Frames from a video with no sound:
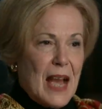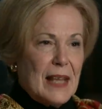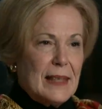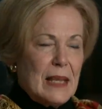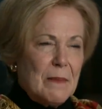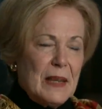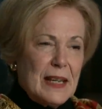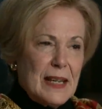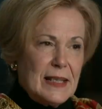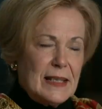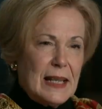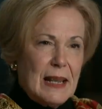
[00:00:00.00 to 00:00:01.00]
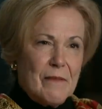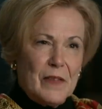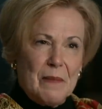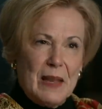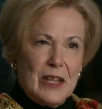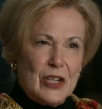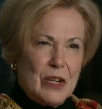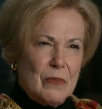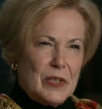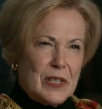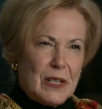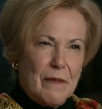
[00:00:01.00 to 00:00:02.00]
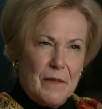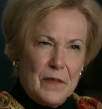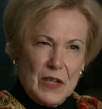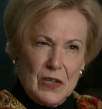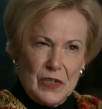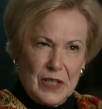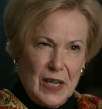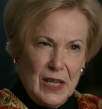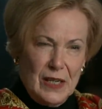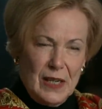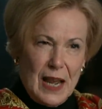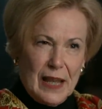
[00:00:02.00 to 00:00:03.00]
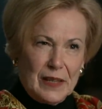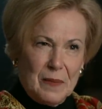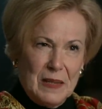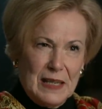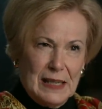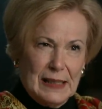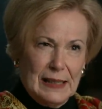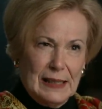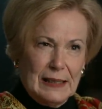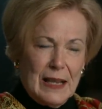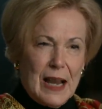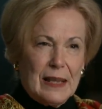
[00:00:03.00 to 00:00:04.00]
I think because the information was confusing at the beginning.